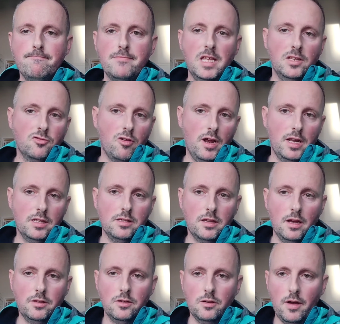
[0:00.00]
these credits
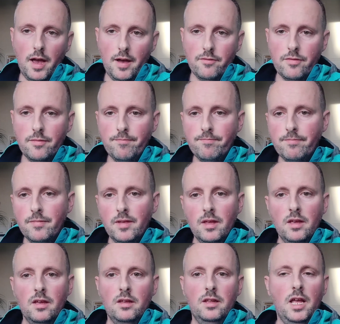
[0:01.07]
I do have.
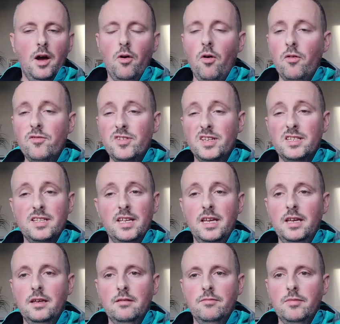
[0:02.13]
Now,
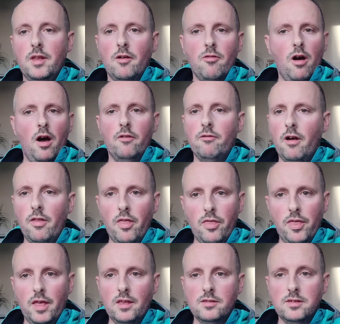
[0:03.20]
obviously, there are other
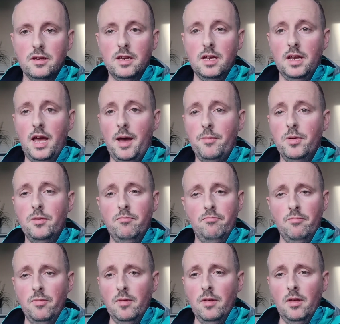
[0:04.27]
things that could
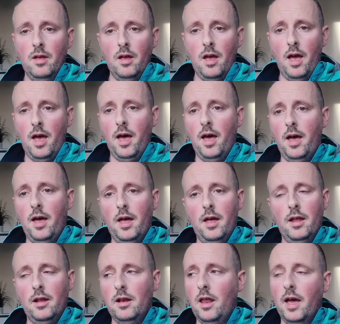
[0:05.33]
happen,
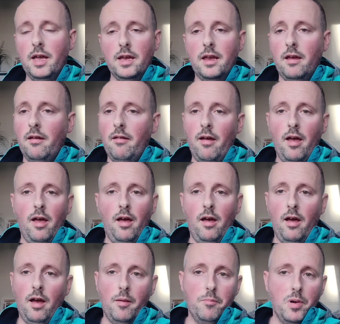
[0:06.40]
like
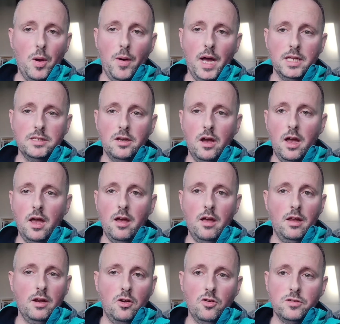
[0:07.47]
blow out a tyre
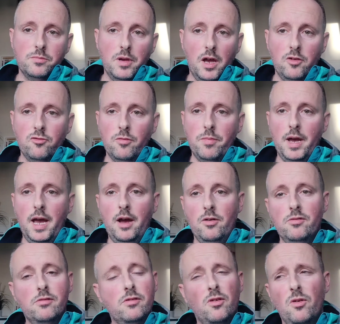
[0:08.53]
and it cost me
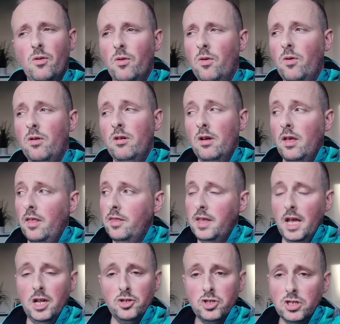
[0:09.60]
£100, or
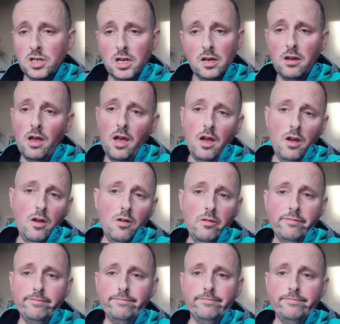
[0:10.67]
the engine could go.